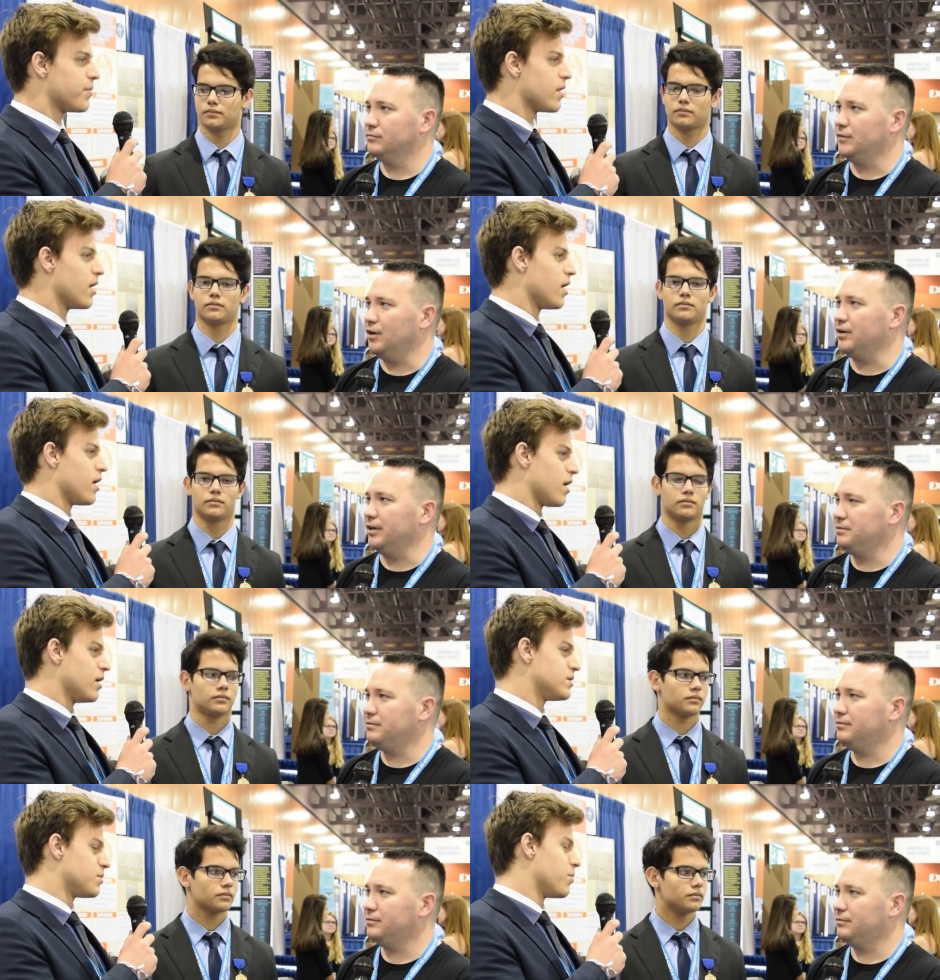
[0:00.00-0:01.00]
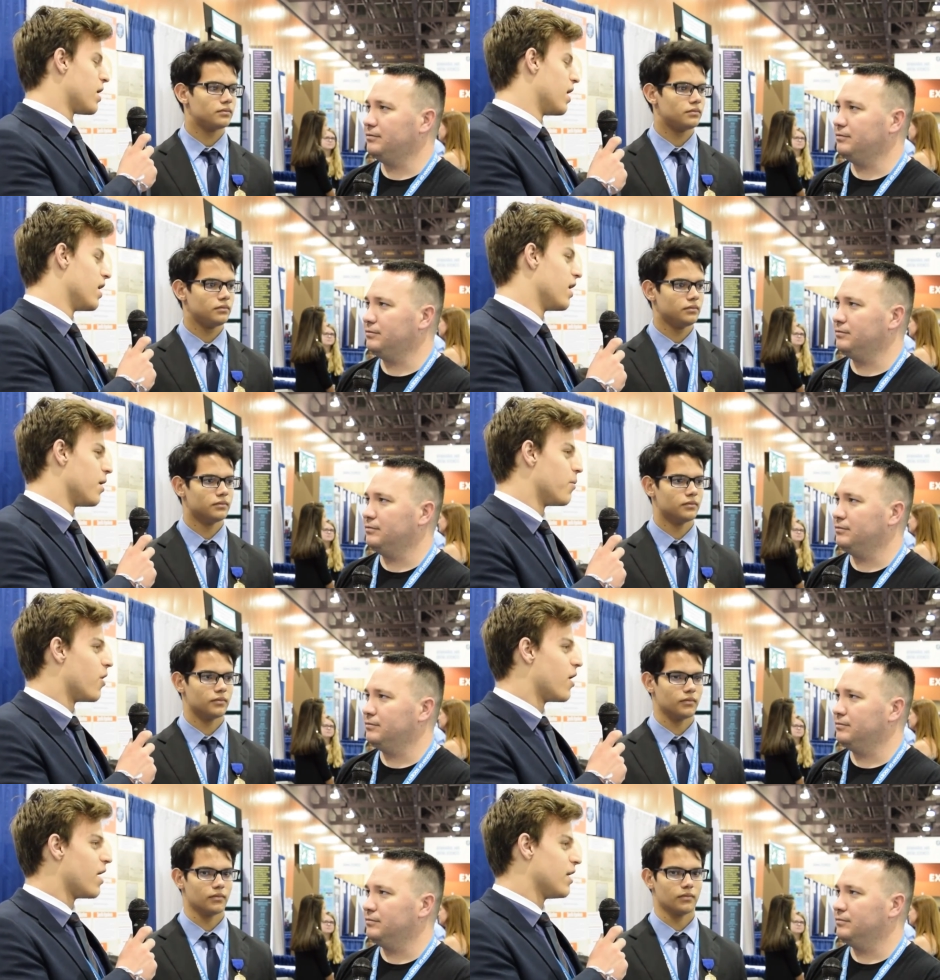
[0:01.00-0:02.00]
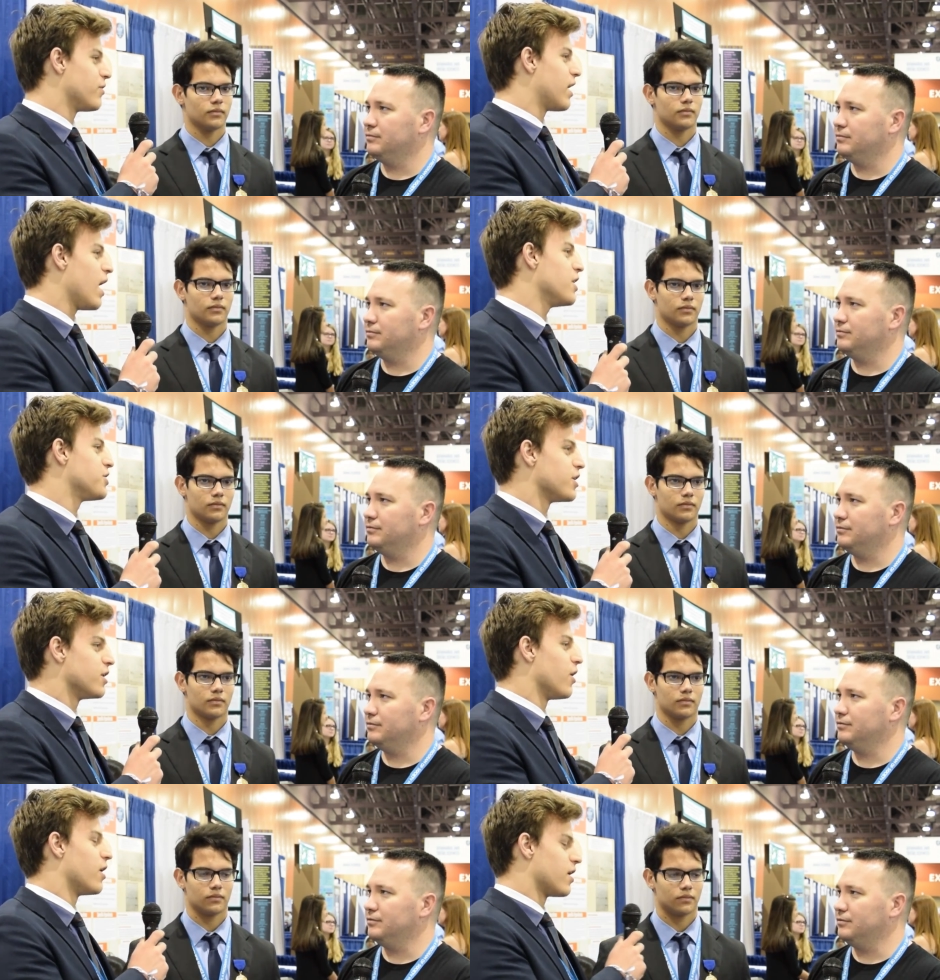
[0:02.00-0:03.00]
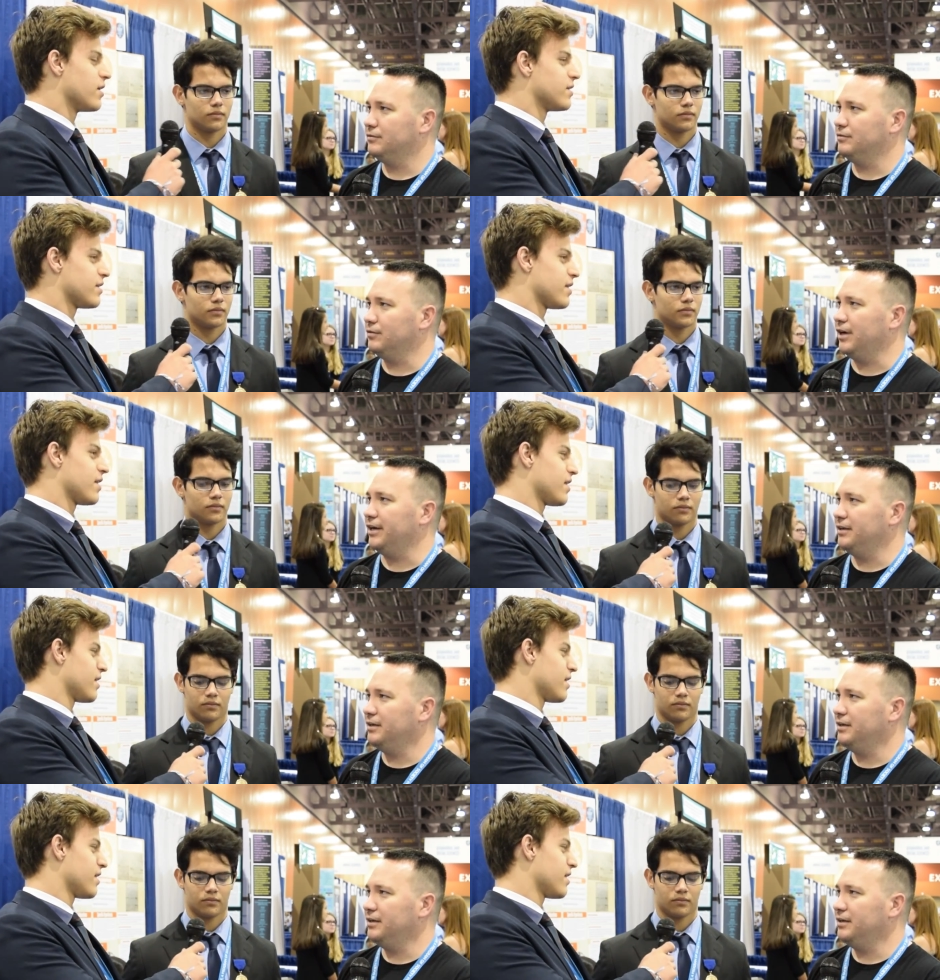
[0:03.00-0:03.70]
Speaker 1: okay it's uh, more education or right